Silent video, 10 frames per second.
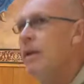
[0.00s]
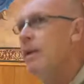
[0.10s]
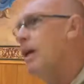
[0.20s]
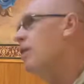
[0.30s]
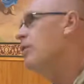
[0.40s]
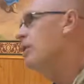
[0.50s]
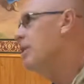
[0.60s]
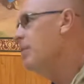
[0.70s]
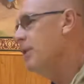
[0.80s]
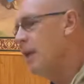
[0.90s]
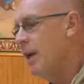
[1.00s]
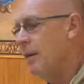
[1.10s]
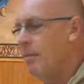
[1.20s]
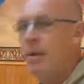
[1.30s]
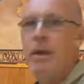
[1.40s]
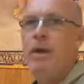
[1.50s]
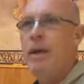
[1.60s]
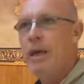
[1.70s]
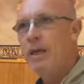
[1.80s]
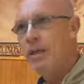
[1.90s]
take Krishna Prasadam,
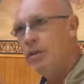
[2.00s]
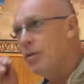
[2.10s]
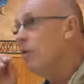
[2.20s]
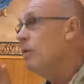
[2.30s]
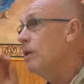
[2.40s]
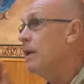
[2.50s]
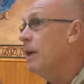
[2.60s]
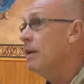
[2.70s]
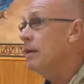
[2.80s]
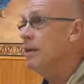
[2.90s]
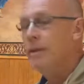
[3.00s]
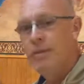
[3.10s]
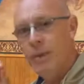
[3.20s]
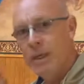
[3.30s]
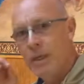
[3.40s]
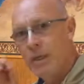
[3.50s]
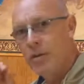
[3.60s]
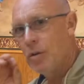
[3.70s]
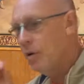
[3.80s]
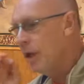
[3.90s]
and control the tongue. If we can
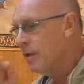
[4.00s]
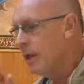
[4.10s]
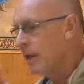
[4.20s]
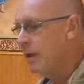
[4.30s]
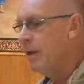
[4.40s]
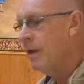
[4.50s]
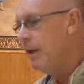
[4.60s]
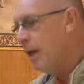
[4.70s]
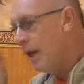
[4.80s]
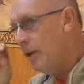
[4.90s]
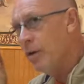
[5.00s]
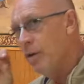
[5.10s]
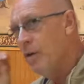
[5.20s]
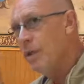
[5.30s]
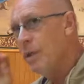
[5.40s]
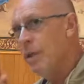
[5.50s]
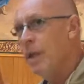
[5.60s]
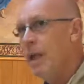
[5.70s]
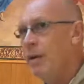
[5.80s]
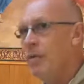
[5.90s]
control our tongue and not use it in
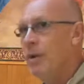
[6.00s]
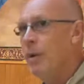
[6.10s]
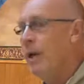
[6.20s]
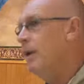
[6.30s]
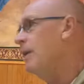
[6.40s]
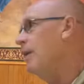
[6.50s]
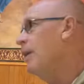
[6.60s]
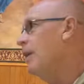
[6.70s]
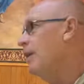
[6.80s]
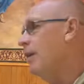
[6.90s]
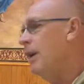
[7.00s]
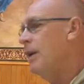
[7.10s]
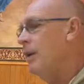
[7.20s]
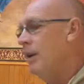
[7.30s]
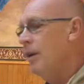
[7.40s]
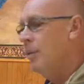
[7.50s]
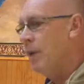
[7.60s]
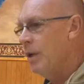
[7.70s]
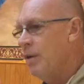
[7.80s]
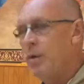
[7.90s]
an angry way, then we
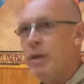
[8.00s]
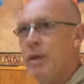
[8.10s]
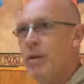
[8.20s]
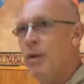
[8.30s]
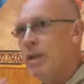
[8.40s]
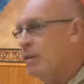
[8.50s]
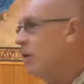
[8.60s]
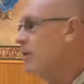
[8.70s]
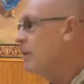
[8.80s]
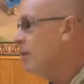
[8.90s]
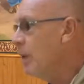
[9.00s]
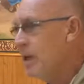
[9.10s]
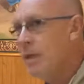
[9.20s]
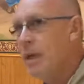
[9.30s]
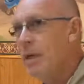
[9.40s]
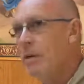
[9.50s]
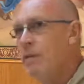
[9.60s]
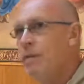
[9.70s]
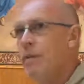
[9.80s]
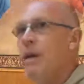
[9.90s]
are doing a great service to
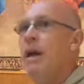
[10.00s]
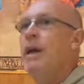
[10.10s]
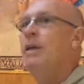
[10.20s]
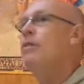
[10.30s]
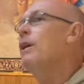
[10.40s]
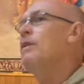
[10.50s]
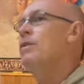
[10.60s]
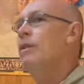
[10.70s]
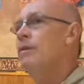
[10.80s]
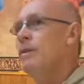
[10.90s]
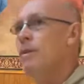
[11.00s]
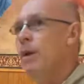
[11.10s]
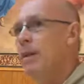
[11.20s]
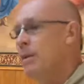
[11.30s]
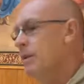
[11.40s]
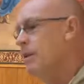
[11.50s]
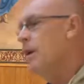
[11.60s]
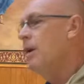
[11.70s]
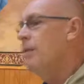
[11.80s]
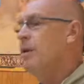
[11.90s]
ourselves and a great service to others.
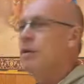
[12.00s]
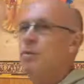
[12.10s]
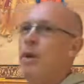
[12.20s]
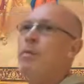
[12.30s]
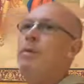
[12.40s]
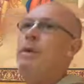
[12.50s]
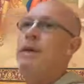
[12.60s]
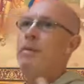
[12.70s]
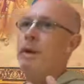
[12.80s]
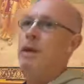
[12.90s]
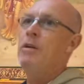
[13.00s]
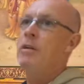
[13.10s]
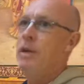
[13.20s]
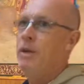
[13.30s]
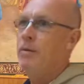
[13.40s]
Because when we become angry,